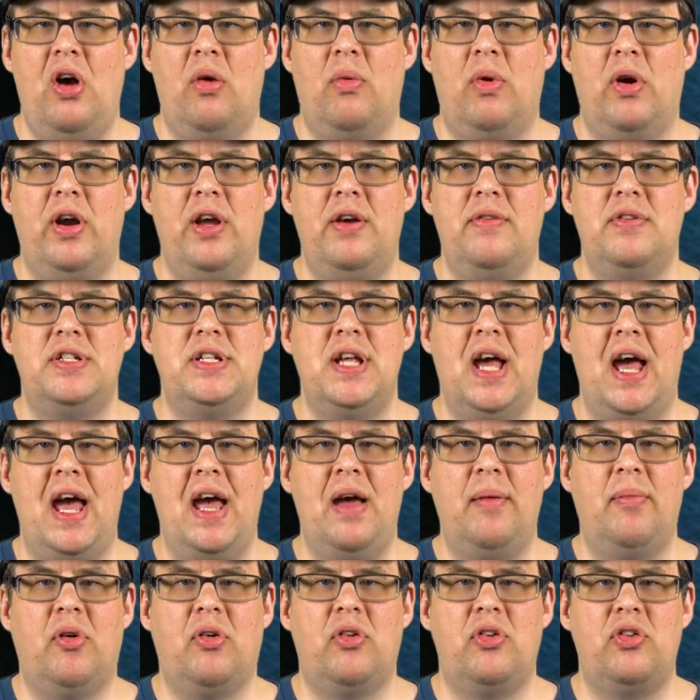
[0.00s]
where he was
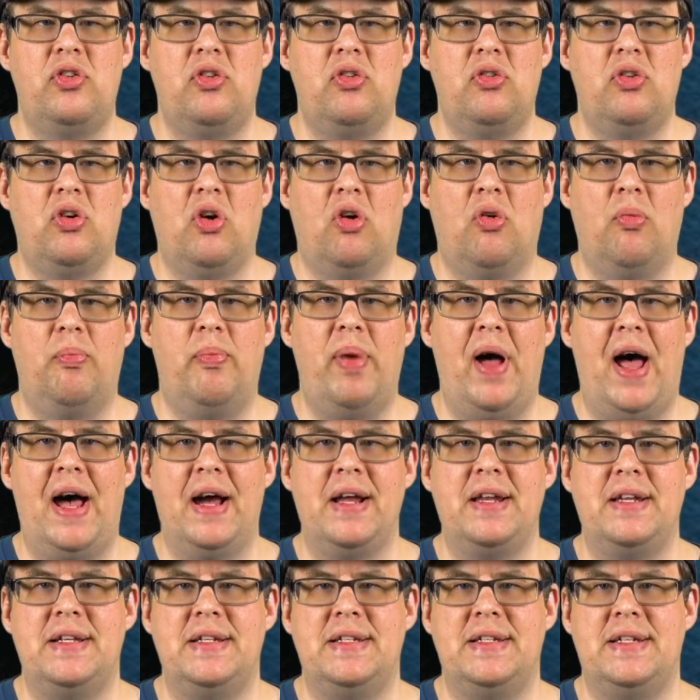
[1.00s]
able to go
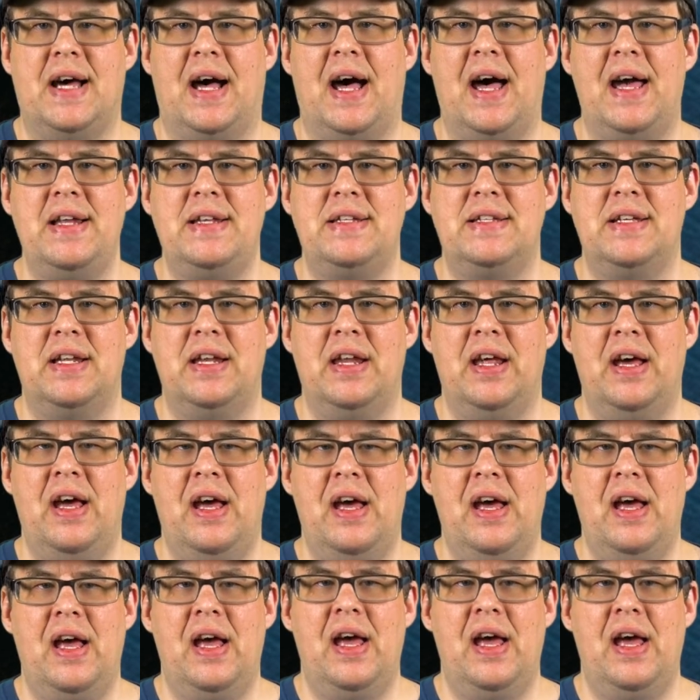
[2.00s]
back to Titan